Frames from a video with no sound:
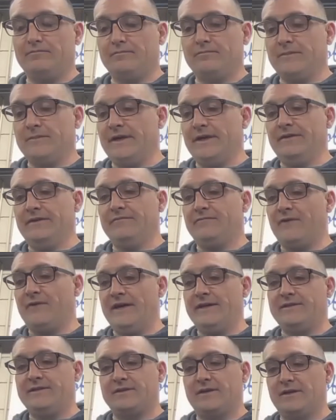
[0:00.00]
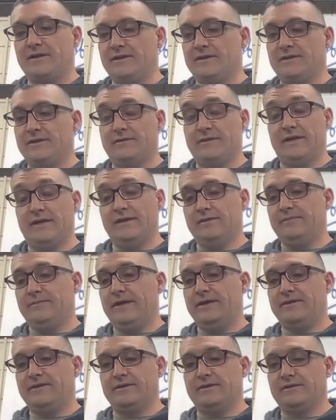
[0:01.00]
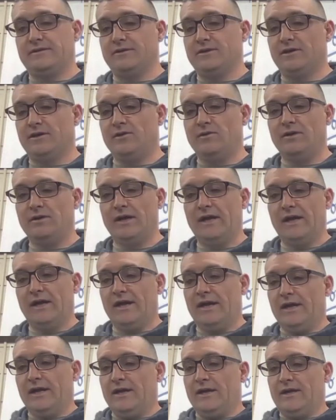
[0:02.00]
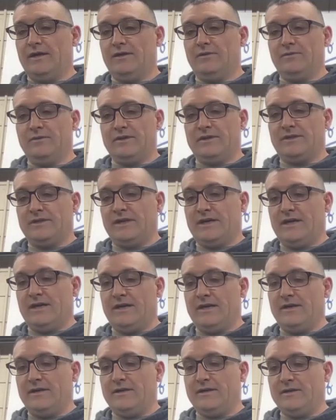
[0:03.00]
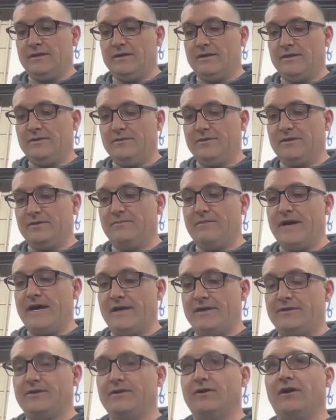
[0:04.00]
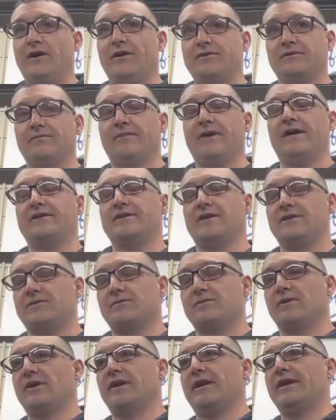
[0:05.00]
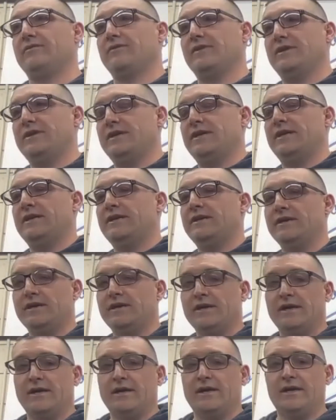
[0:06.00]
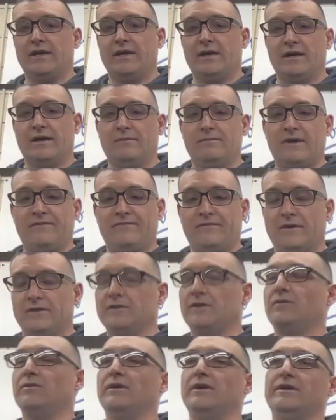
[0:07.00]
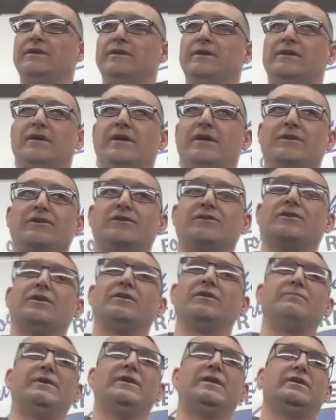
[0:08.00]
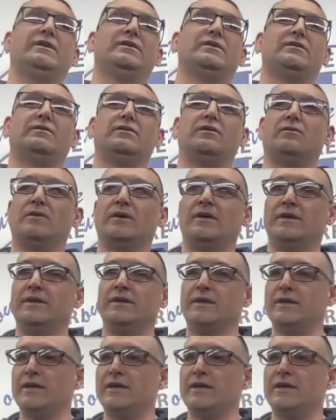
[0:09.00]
Getting in fights on a daily basis. It was a mess. I was a mess. I was a real angry kid. I felt no one understood me. No one